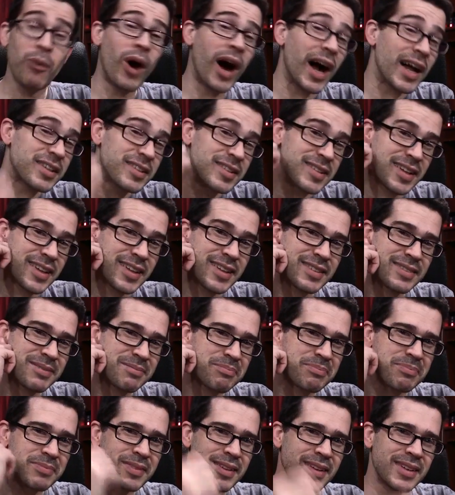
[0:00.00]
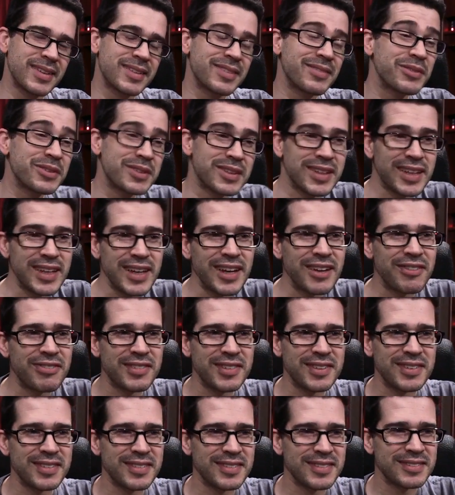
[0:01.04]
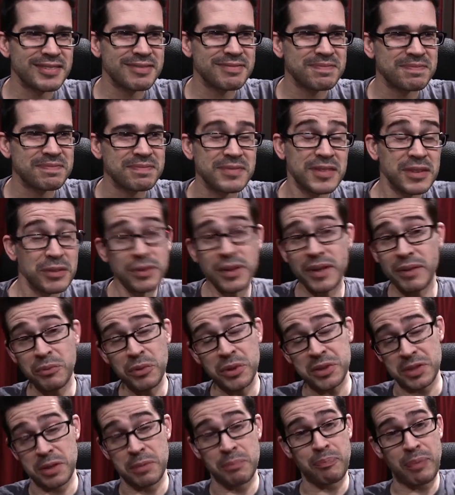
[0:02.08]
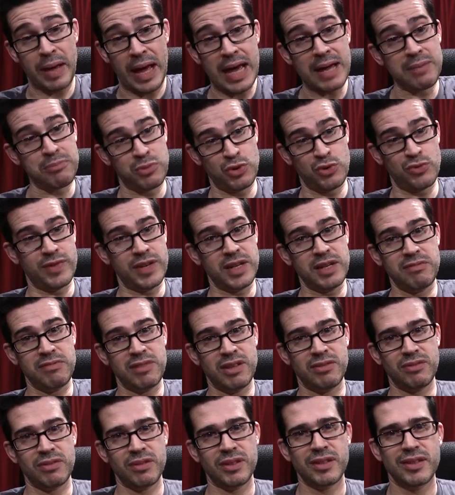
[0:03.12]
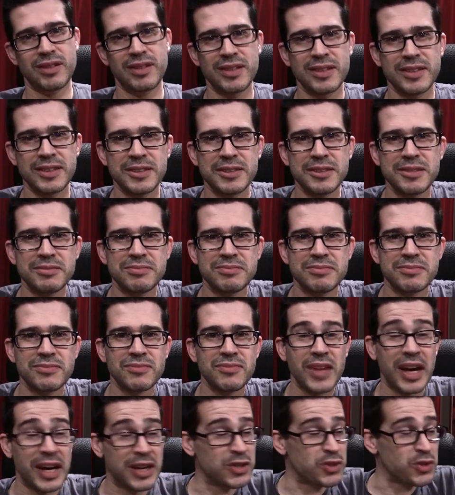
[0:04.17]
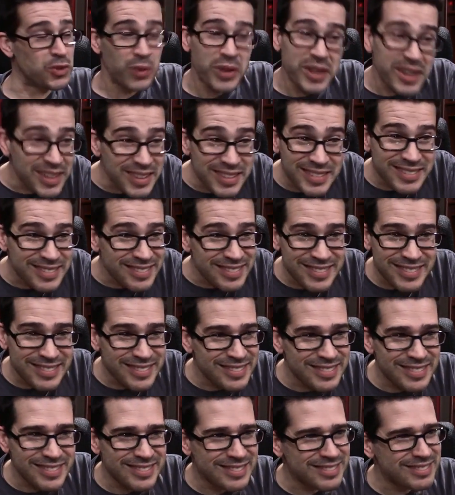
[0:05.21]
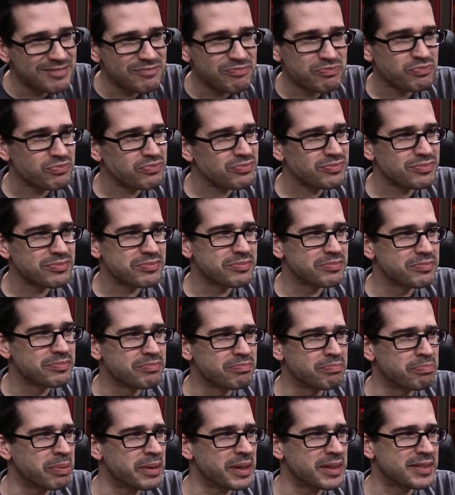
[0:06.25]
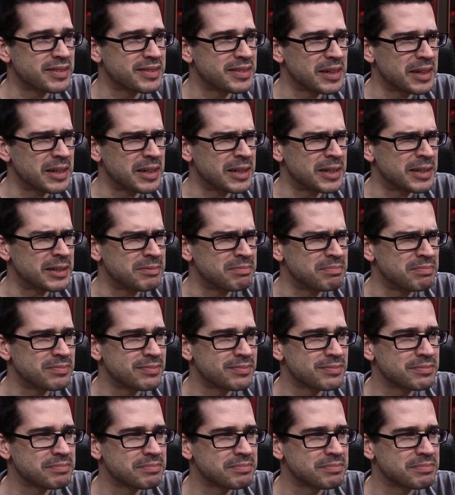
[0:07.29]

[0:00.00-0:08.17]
I watched it. It was a gift. It, it, wasn't a bad movie. I enjoyed it. But uh,